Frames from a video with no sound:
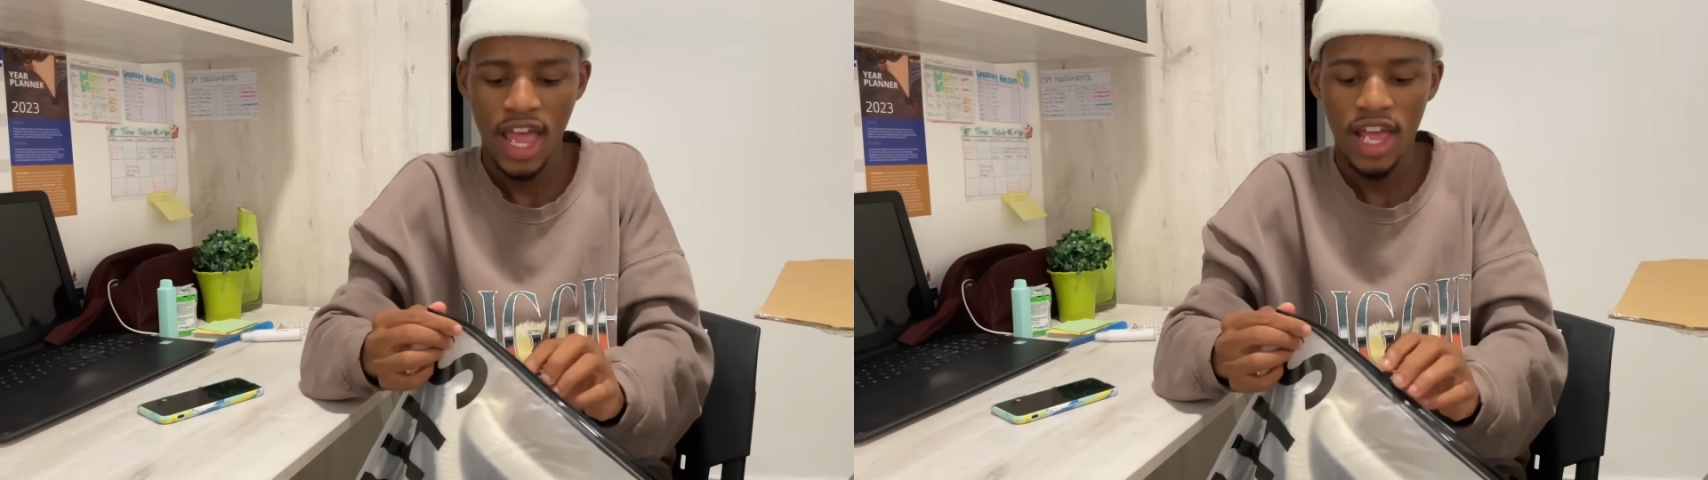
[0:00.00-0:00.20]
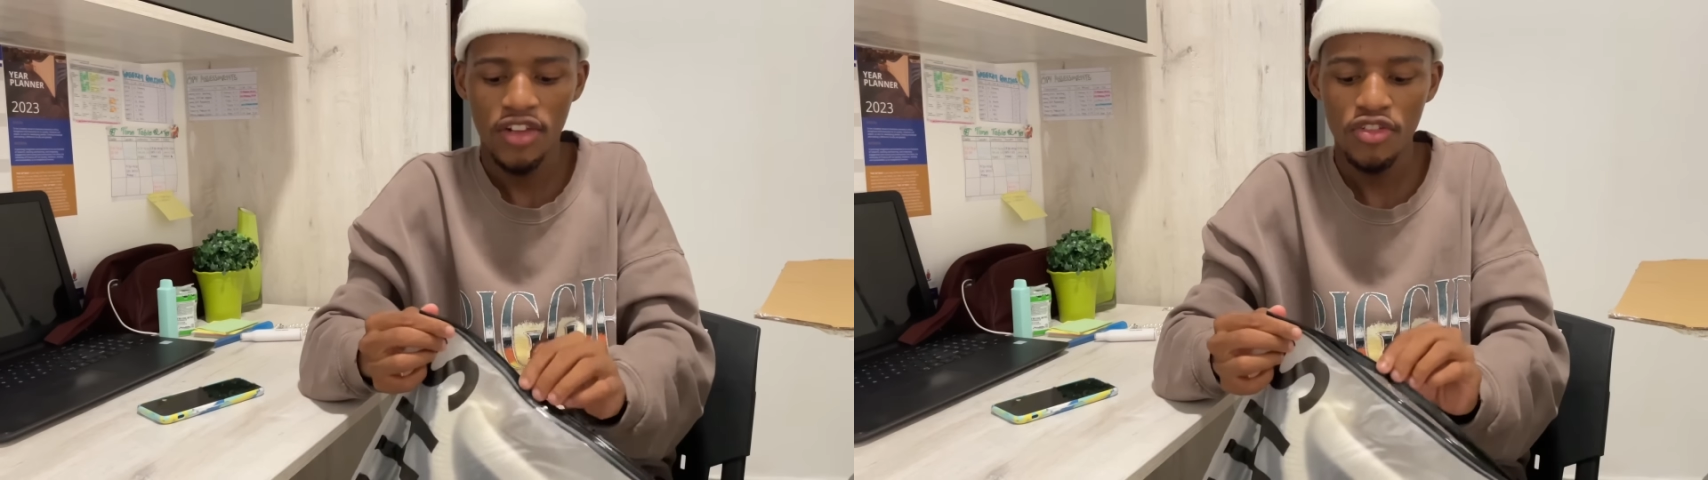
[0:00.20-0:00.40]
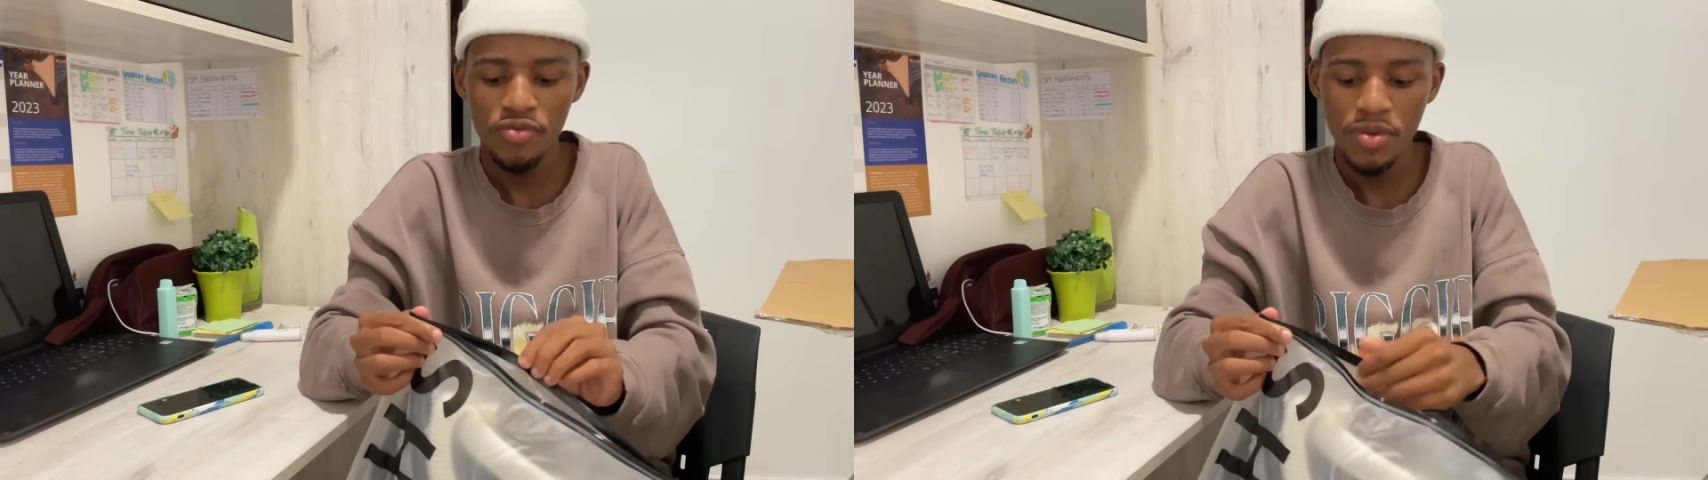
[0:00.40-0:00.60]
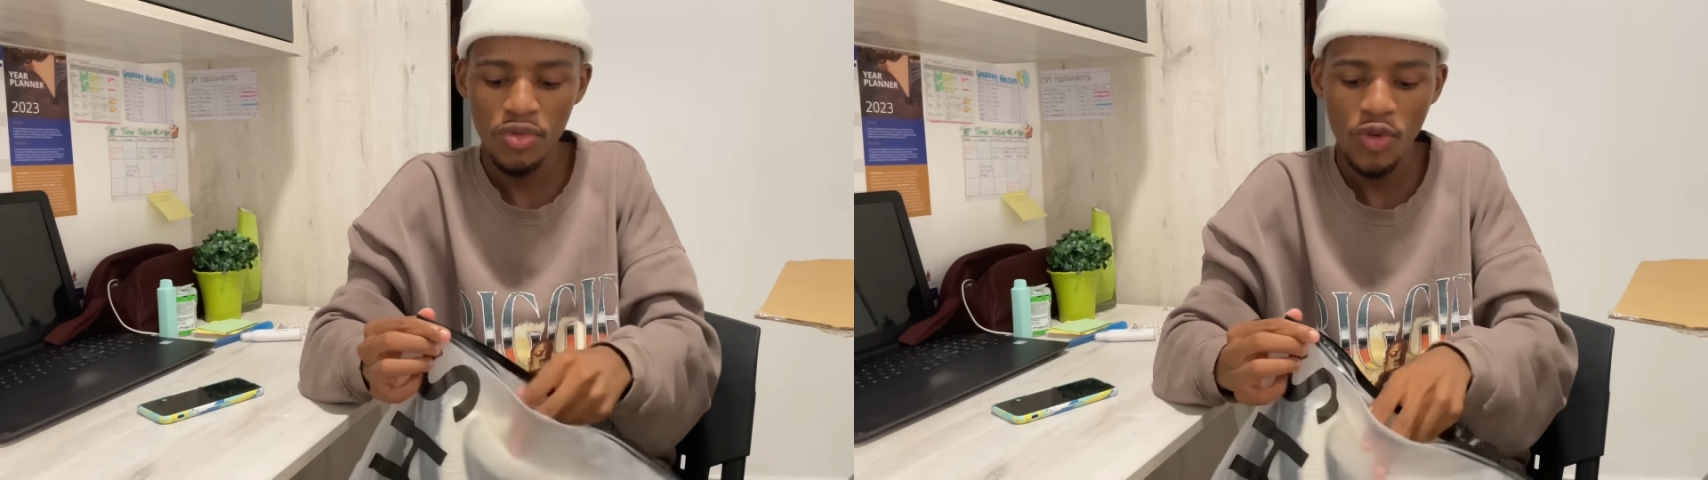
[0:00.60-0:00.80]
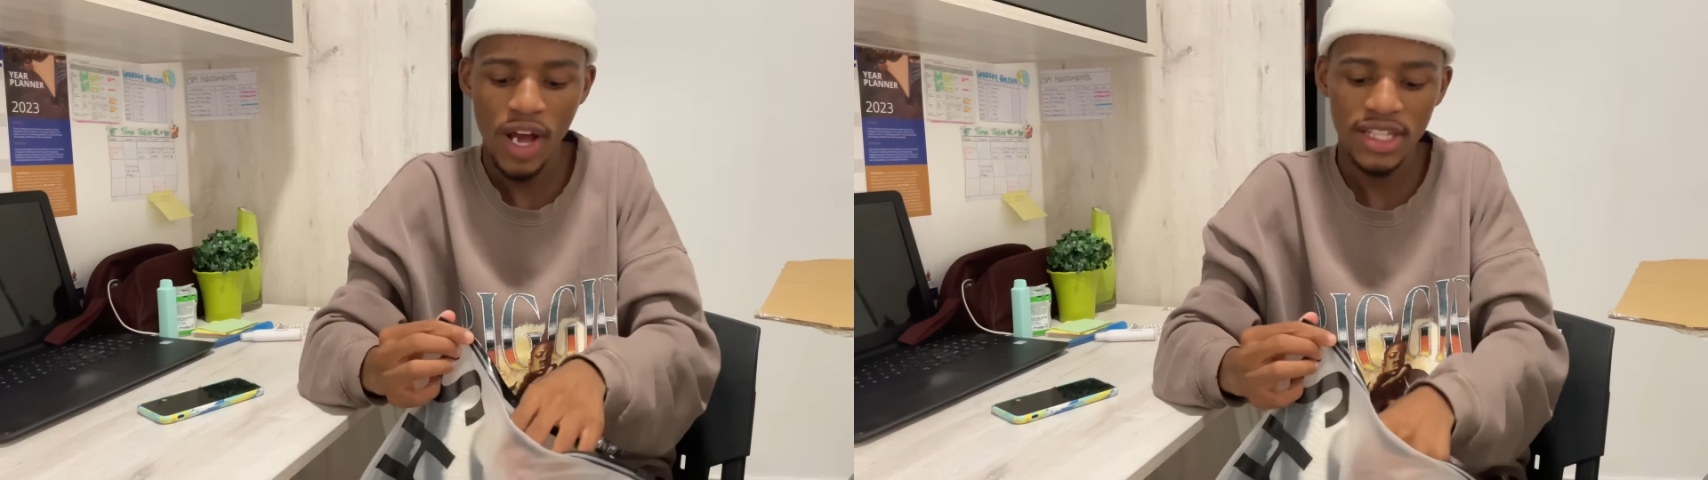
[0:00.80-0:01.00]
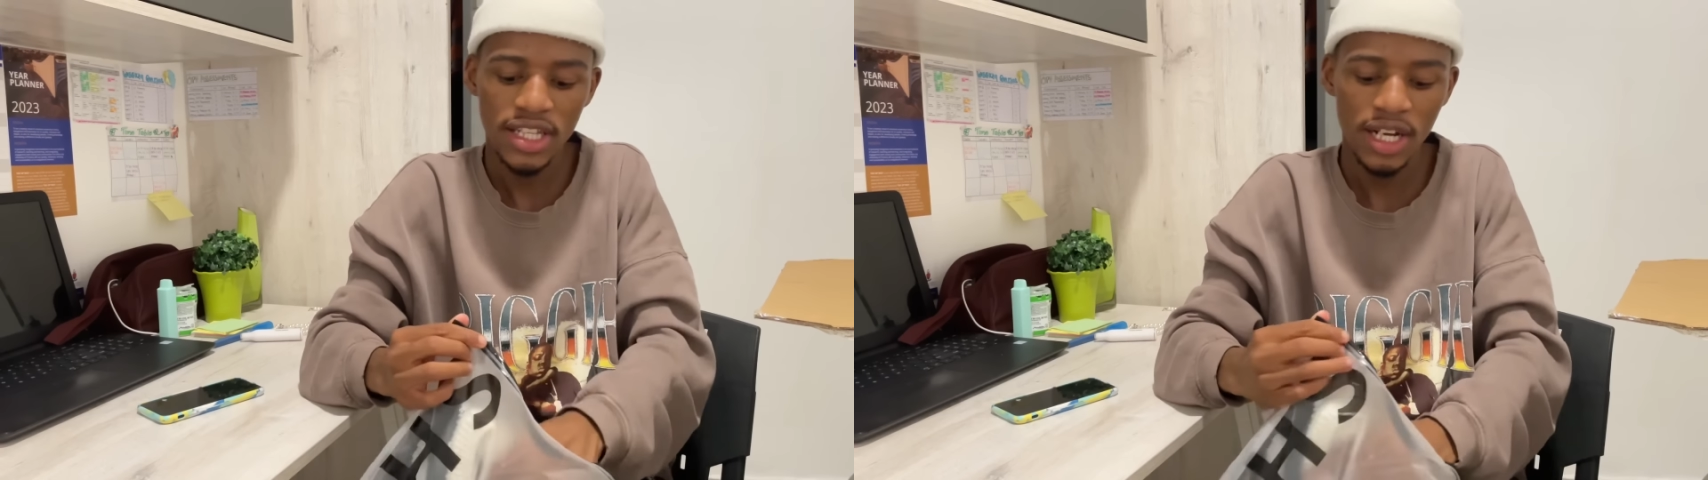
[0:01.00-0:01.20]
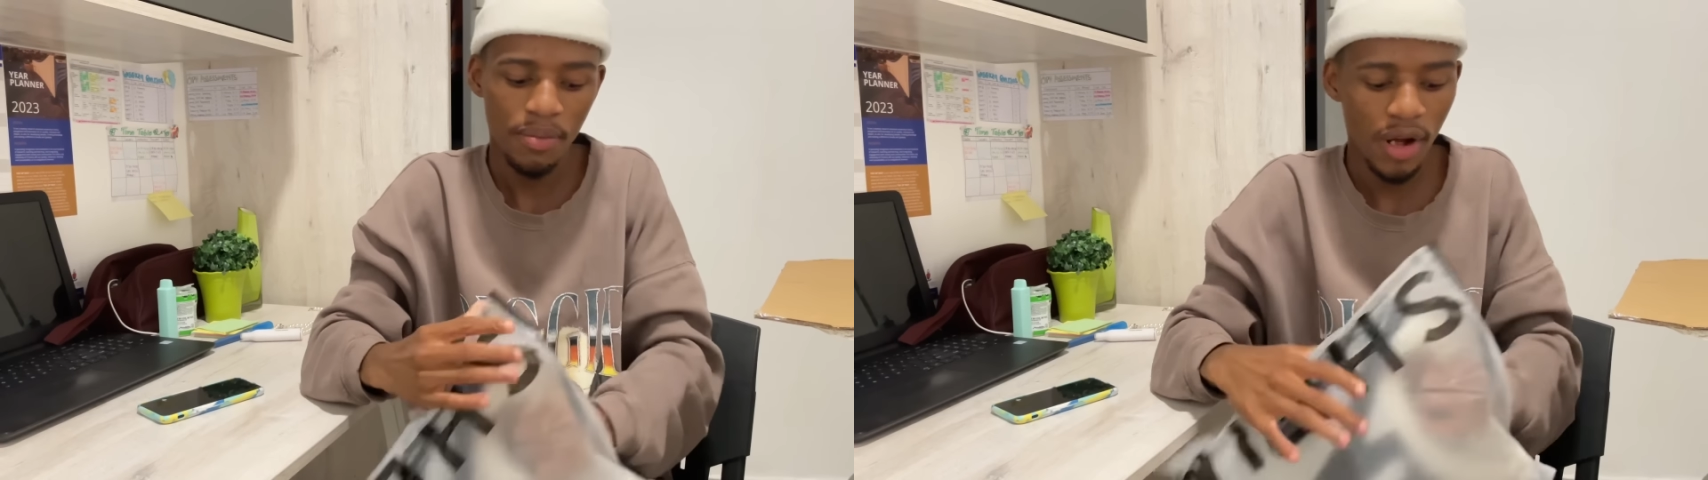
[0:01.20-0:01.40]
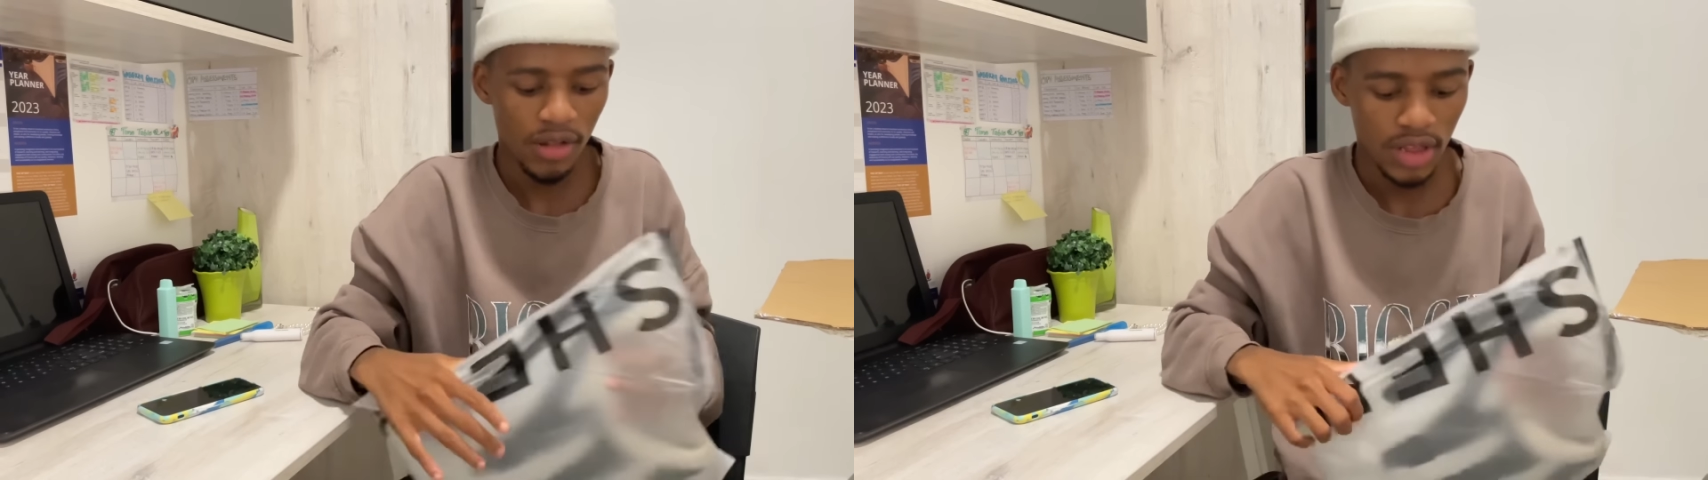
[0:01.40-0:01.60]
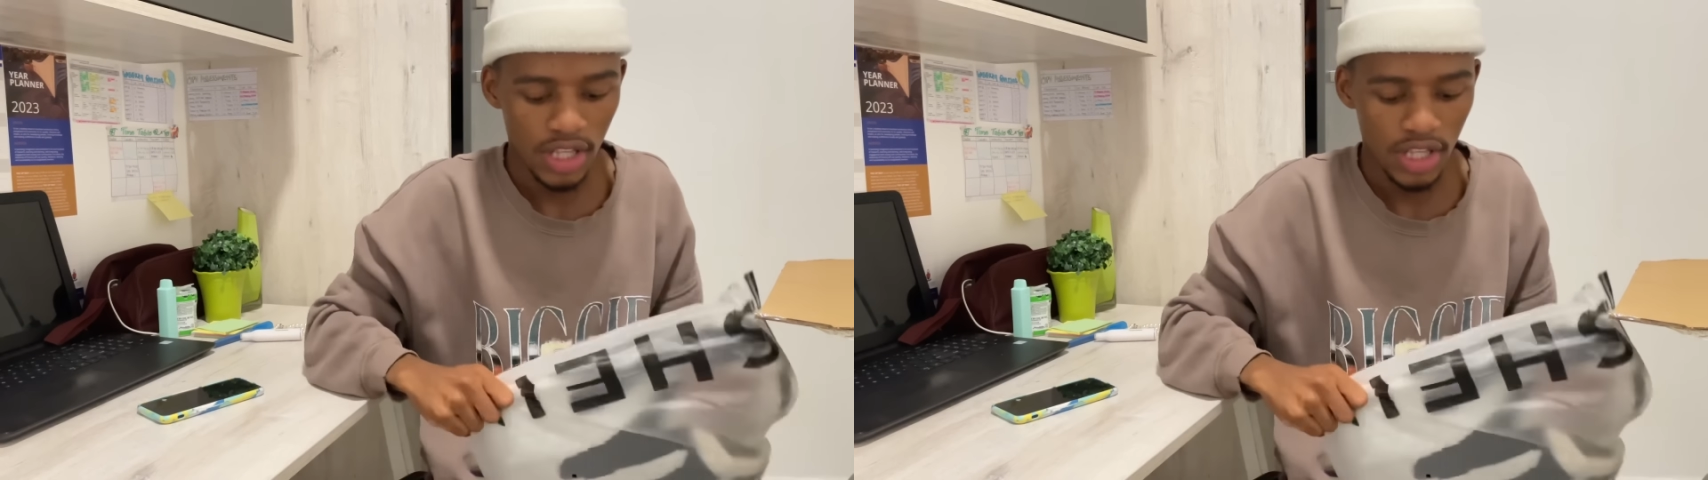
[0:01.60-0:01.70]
A lot of people were asking about